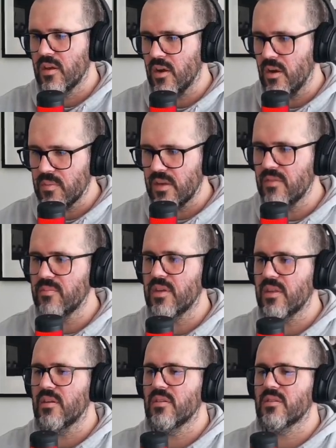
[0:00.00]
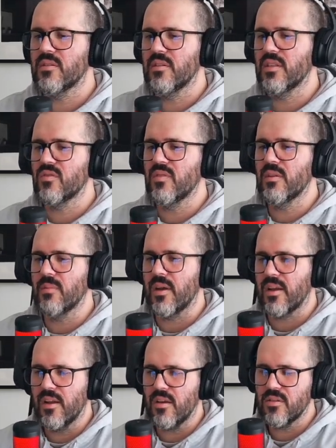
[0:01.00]
Come give me this
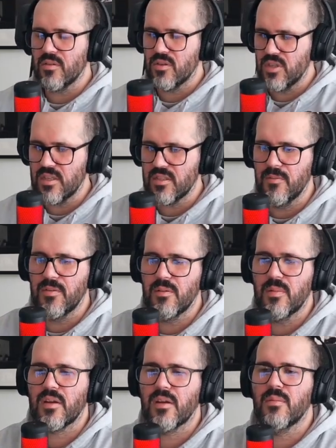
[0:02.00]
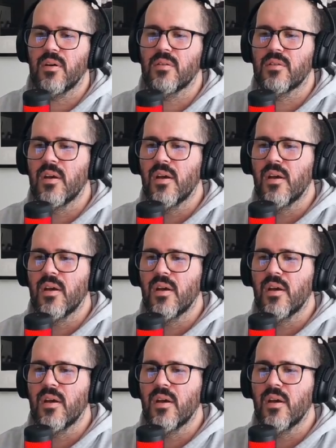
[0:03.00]
feedback, and also share some feedback about